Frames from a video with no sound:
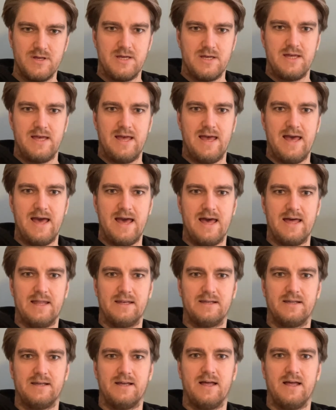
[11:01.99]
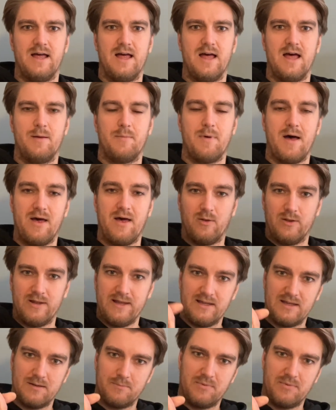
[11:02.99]
and I'll
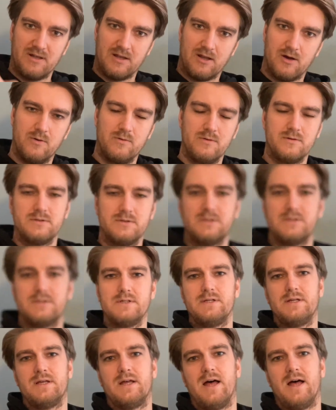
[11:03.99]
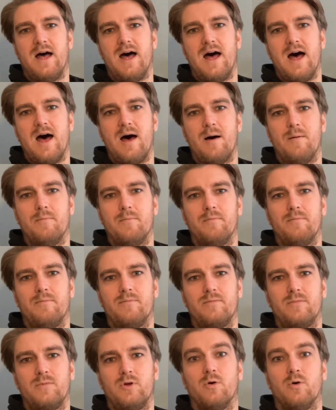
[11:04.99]
link it below.
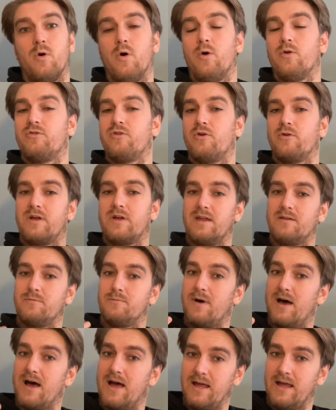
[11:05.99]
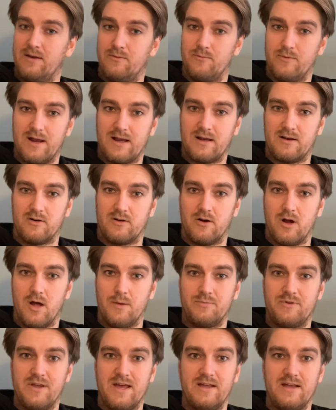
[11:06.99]
You'll also get my regular
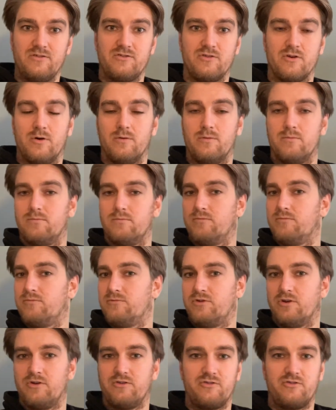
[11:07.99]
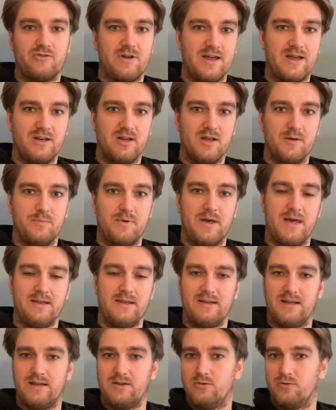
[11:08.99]
updates, so just sign up and
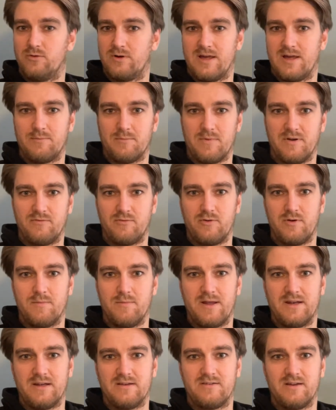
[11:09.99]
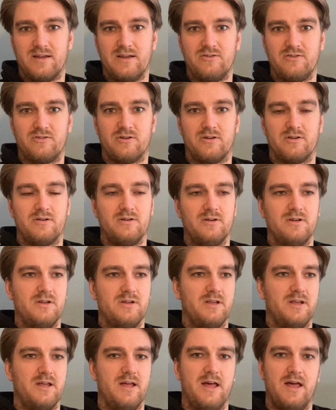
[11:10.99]
then you'll get my free meditation
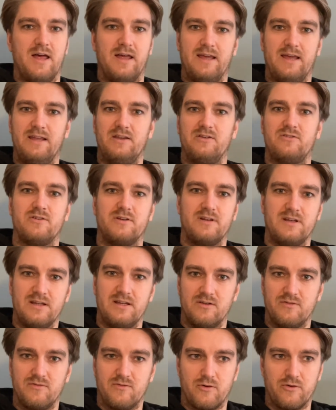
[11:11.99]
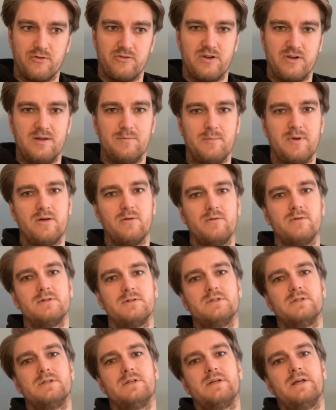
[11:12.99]
instantly in the first email.
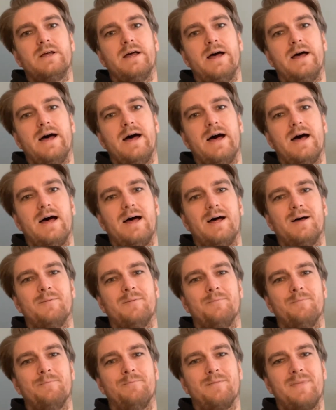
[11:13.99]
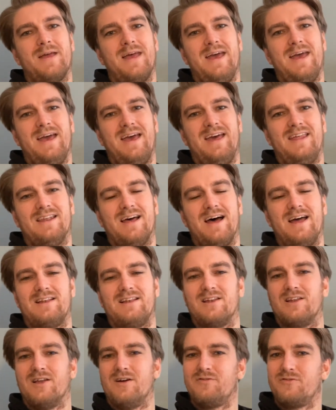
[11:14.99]
And I'd
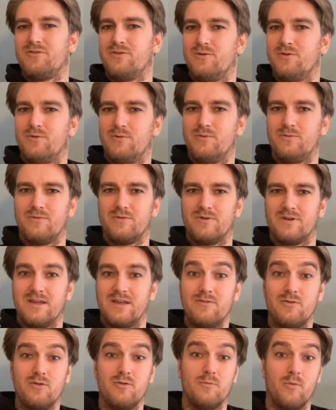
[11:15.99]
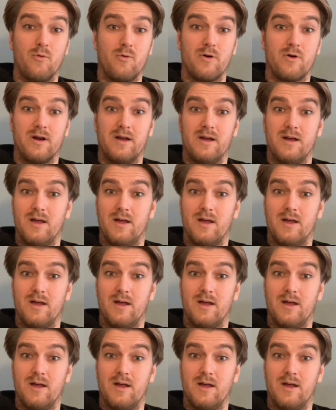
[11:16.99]
love to give you more